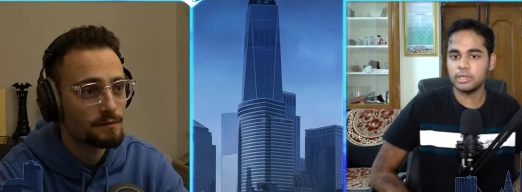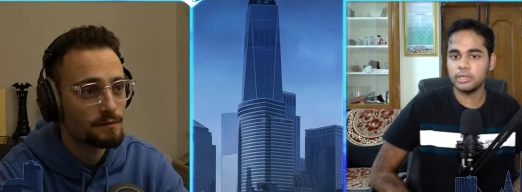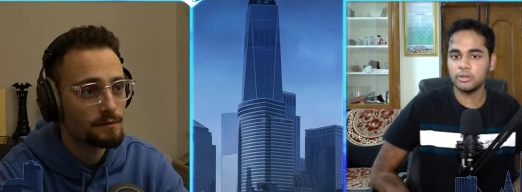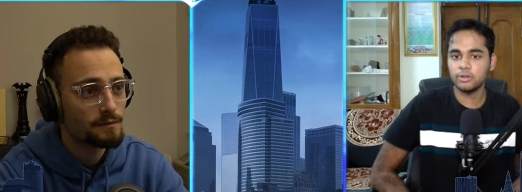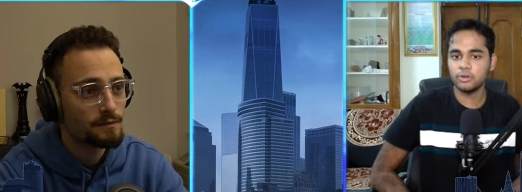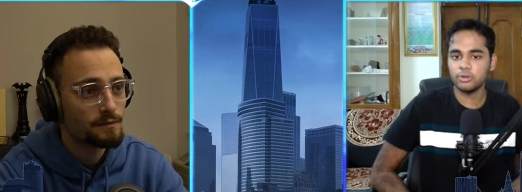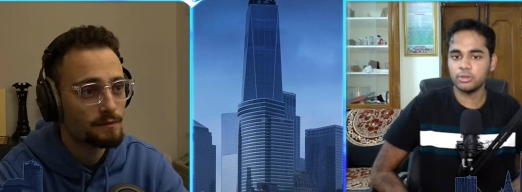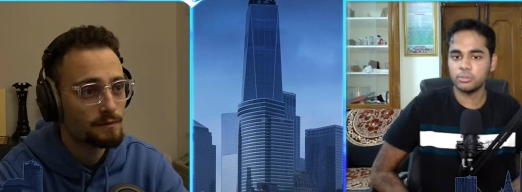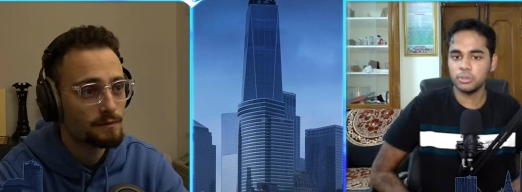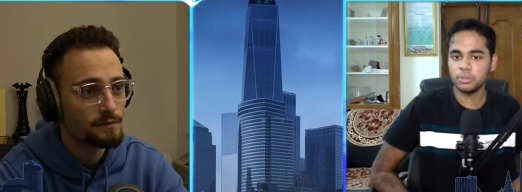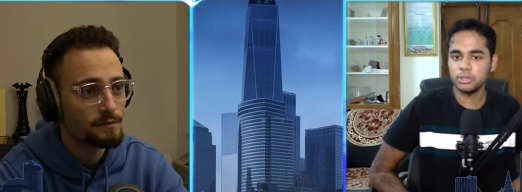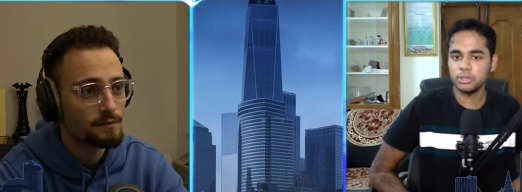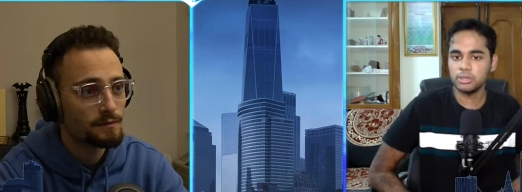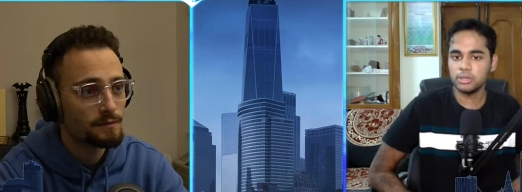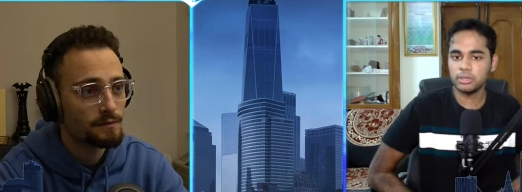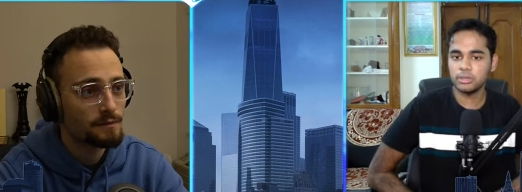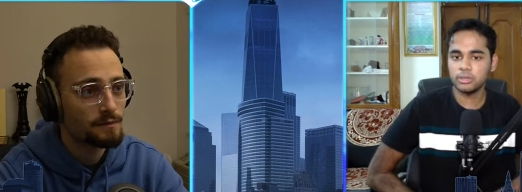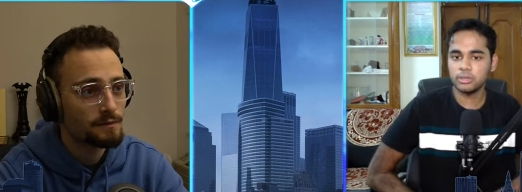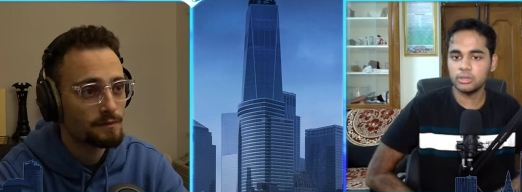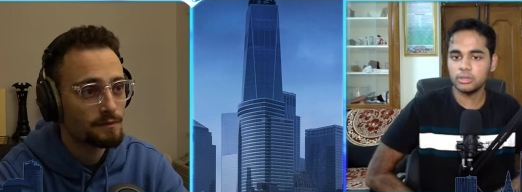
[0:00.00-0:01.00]
Speaker 1: tournament
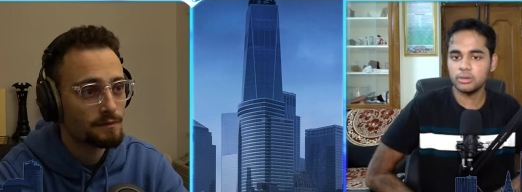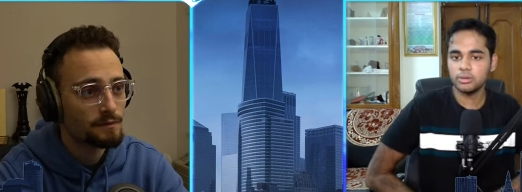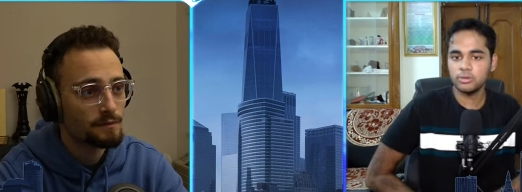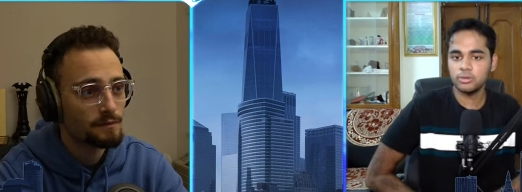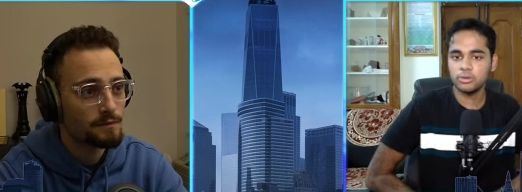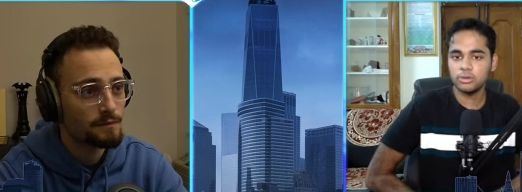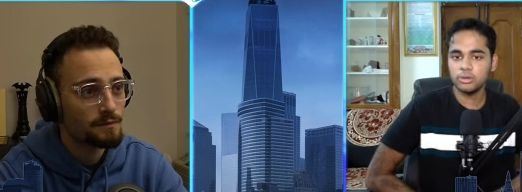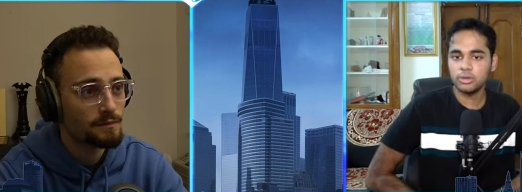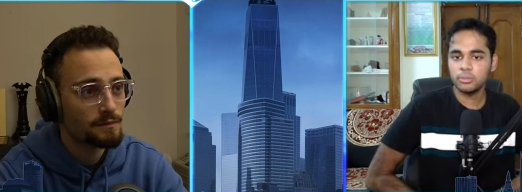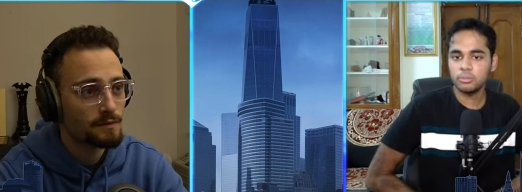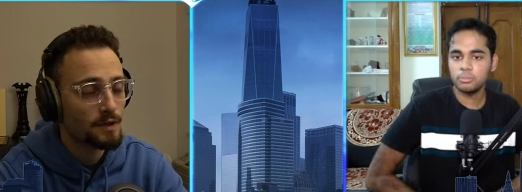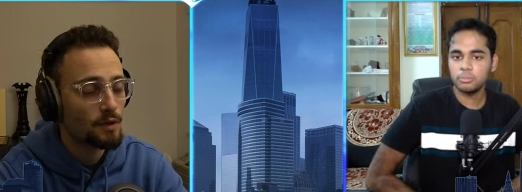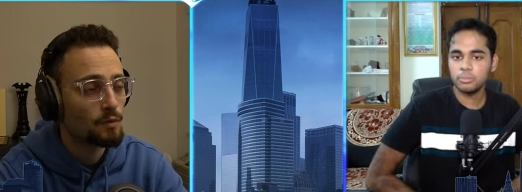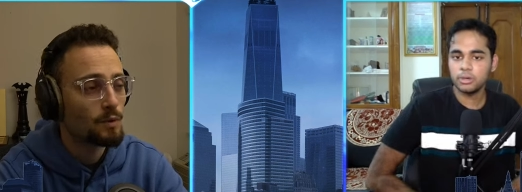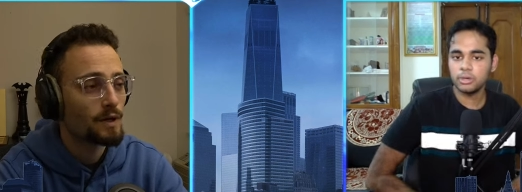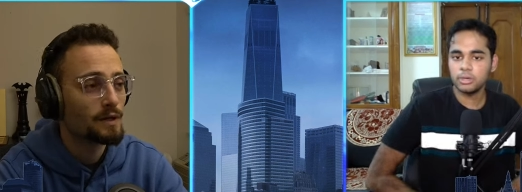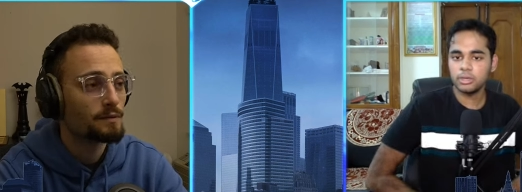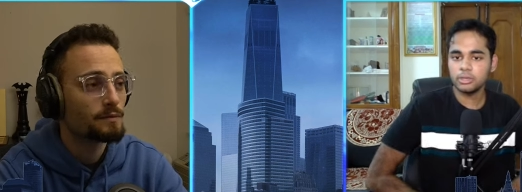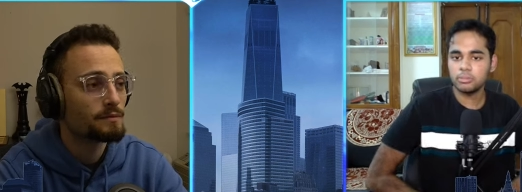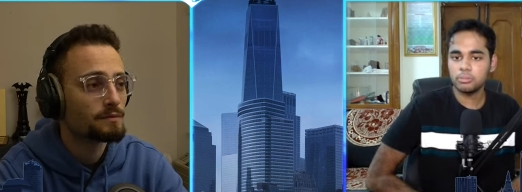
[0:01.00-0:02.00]
until now. Oh, but oh,
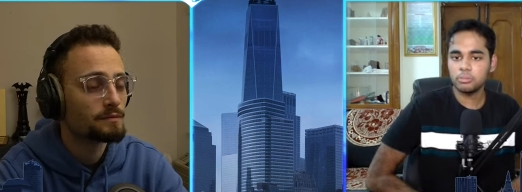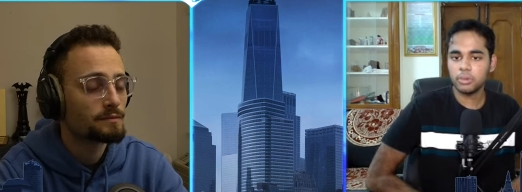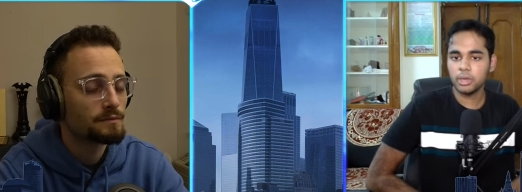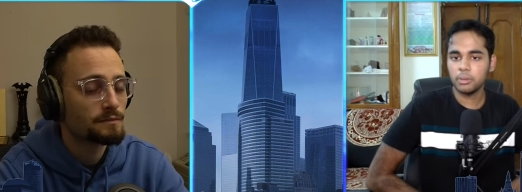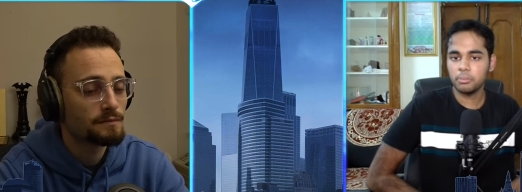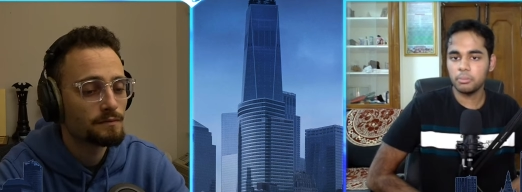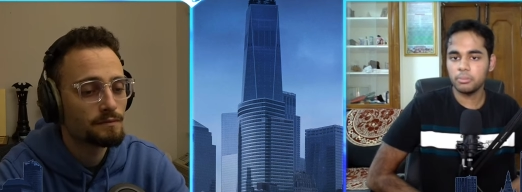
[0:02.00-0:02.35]
wow. my